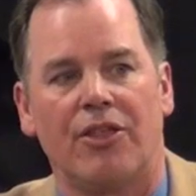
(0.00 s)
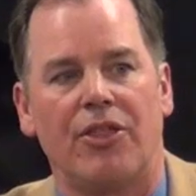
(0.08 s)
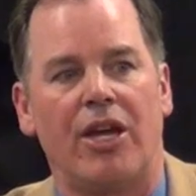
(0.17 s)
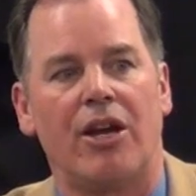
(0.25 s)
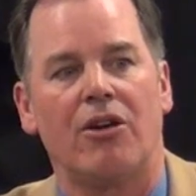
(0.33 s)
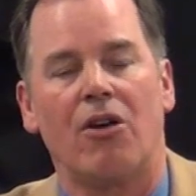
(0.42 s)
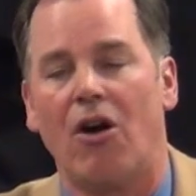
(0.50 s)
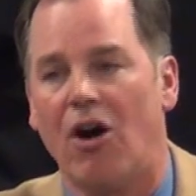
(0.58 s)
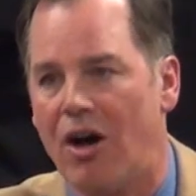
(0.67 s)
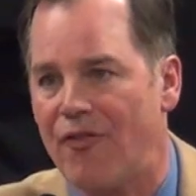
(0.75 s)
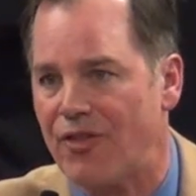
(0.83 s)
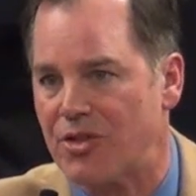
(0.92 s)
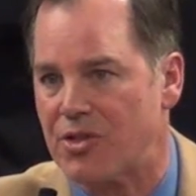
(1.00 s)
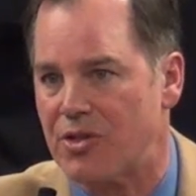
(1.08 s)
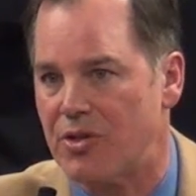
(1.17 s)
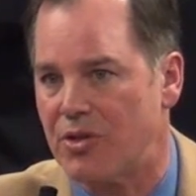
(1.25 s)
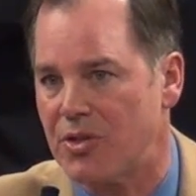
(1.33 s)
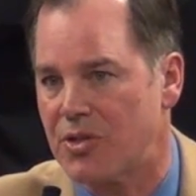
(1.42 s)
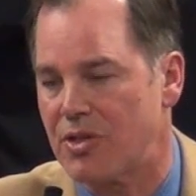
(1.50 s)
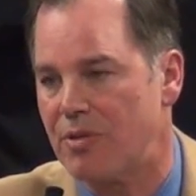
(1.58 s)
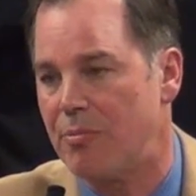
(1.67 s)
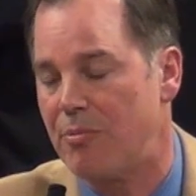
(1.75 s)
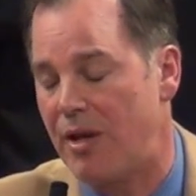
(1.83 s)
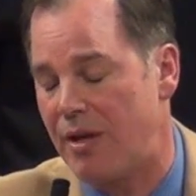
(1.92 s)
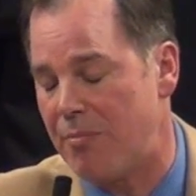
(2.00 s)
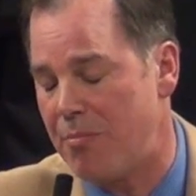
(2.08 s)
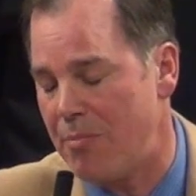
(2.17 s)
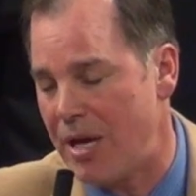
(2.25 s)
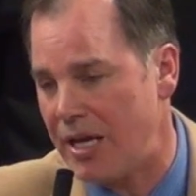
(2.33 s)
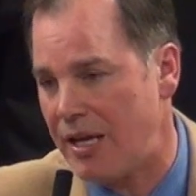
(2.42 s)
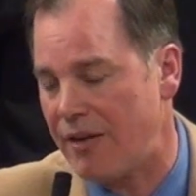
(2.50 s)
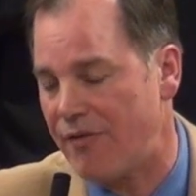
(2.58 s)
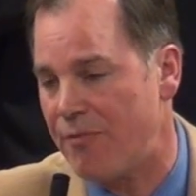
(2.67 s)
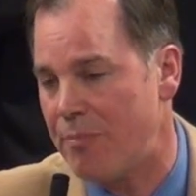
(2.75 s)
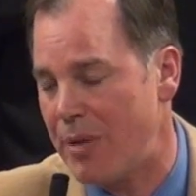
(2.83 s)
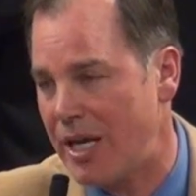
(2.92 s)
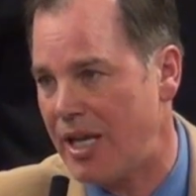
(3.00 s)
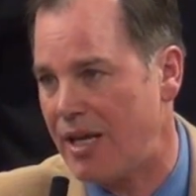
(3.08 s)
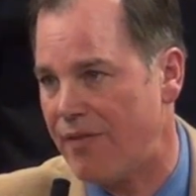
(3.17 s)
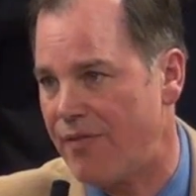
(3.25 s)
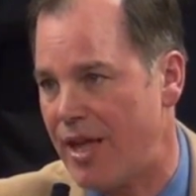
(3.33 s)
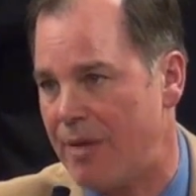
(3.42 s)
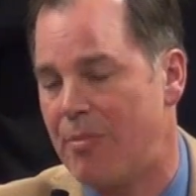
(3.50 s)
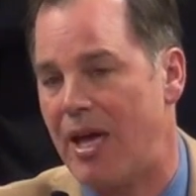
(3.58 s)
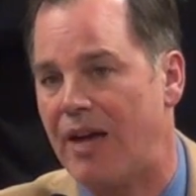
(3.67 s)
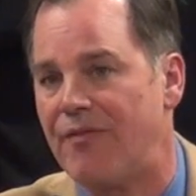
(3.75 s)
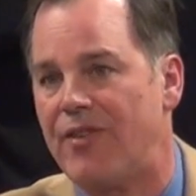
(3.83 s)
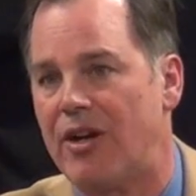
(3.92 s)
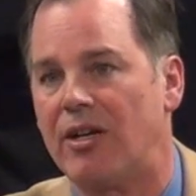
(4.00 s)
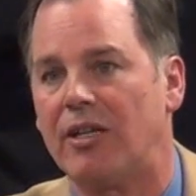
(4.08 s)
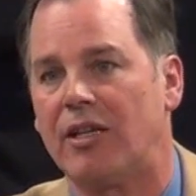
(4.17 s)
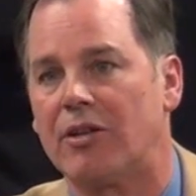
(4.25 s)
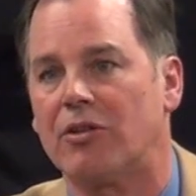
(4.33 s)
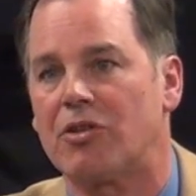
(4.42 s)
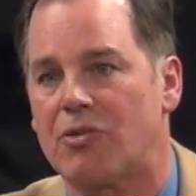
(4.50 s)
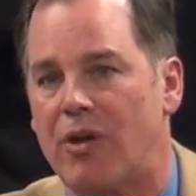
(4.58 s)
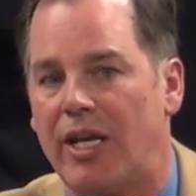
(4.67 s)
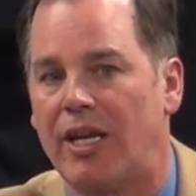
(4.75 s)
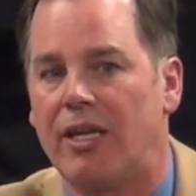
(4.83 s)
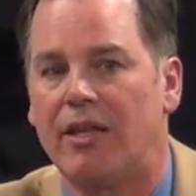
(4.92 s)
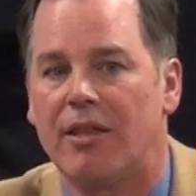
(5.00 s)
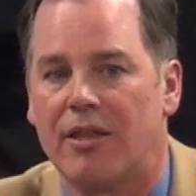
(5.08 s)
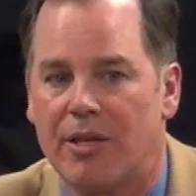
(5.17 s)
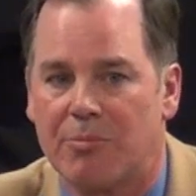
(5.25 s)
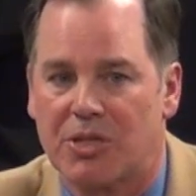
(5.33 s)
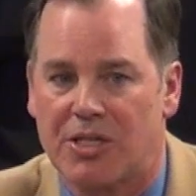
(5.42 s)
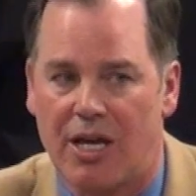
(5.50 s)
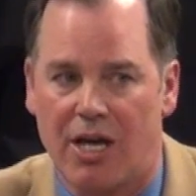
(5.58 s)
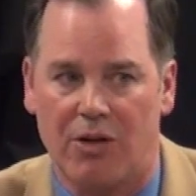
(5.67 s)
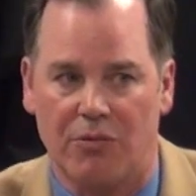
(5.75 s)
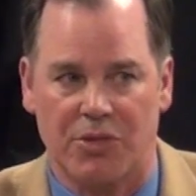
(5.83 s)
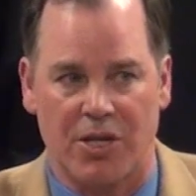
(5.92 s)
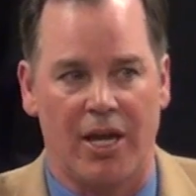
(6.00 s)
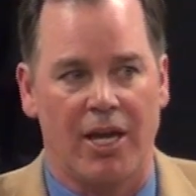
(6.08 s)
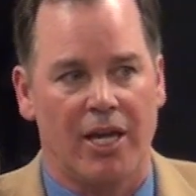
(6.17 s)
Their officers, many of them had very little training themselves.